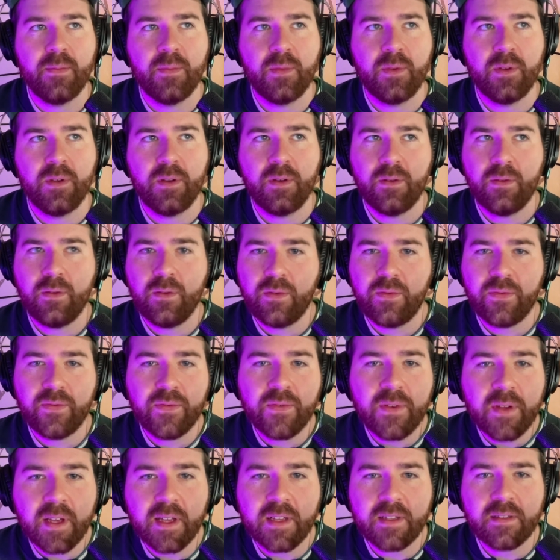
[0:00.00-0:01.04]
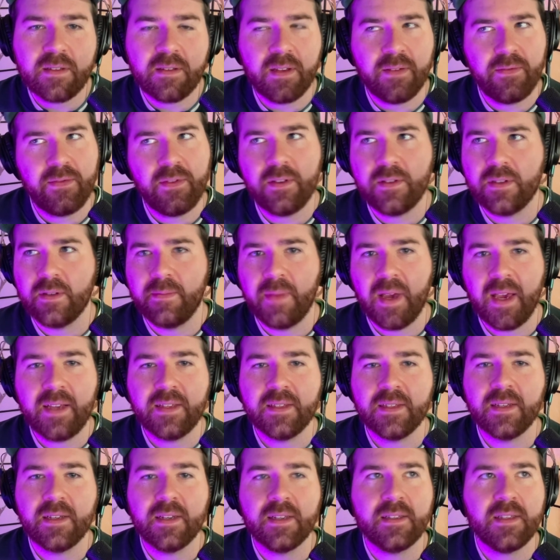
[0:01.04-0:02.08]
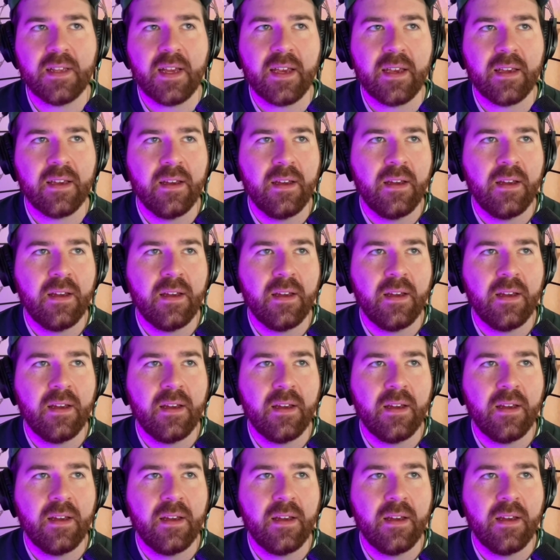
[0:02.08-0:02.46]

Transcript: it feels amazing. It's like